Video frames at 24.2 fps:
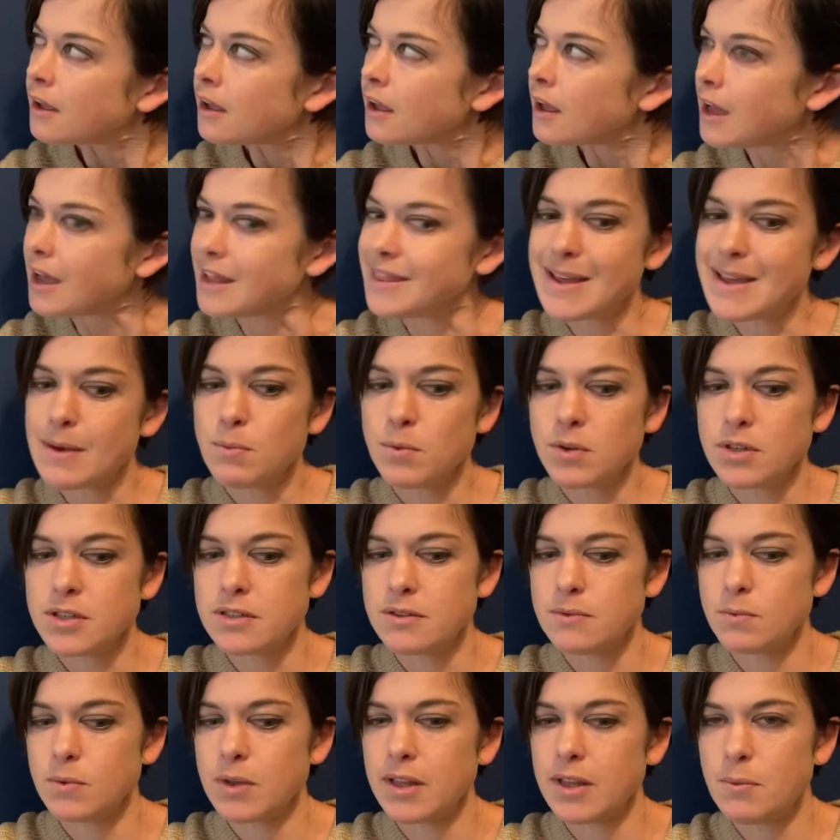And then
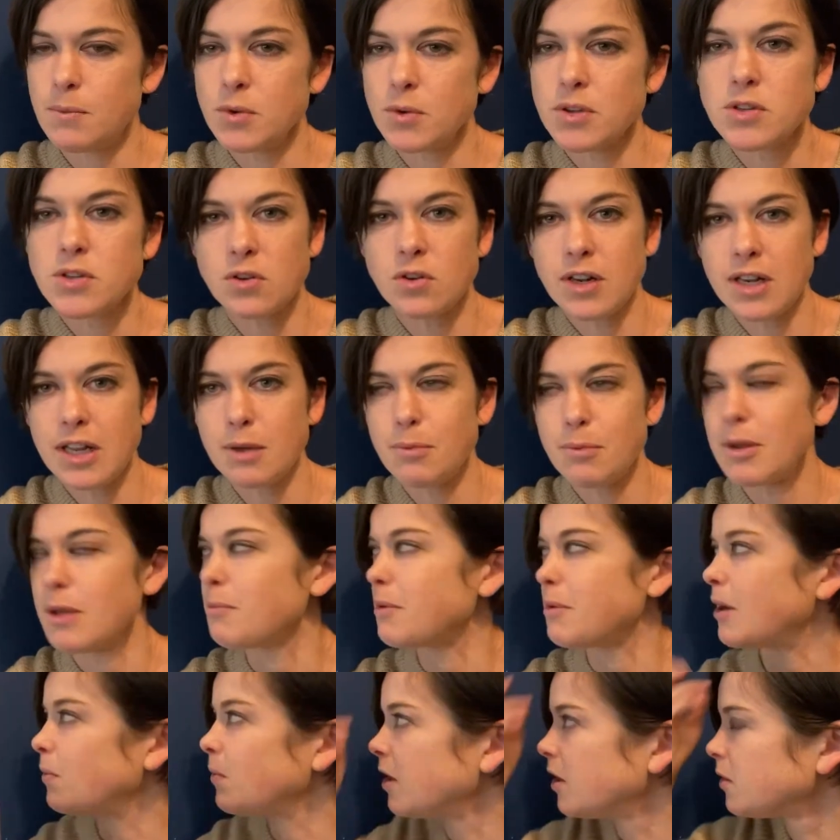we'll talk a little bit
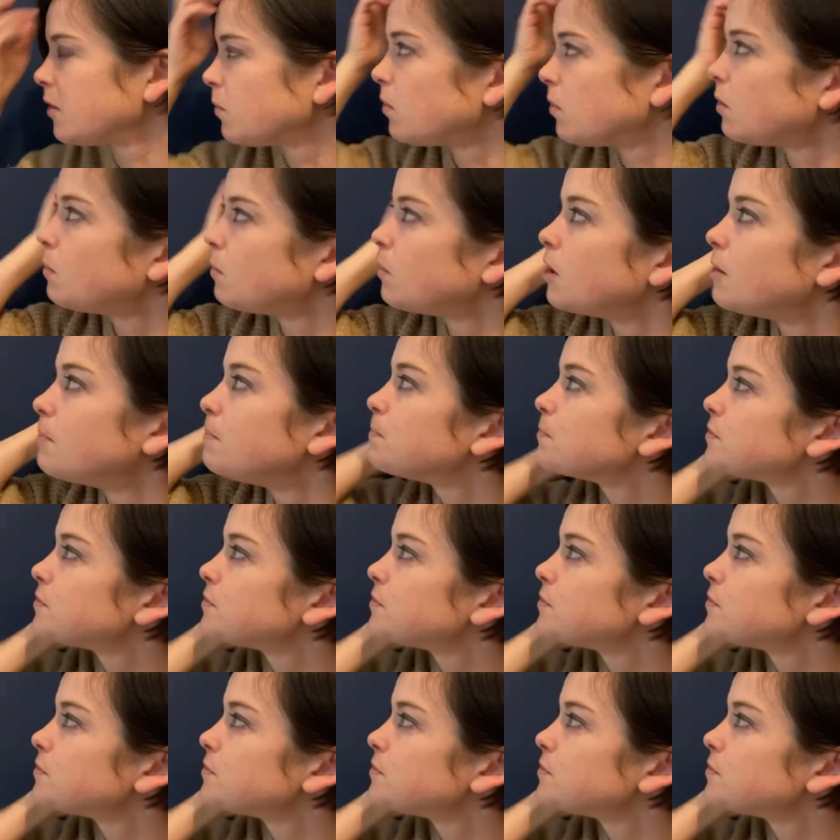about World War I.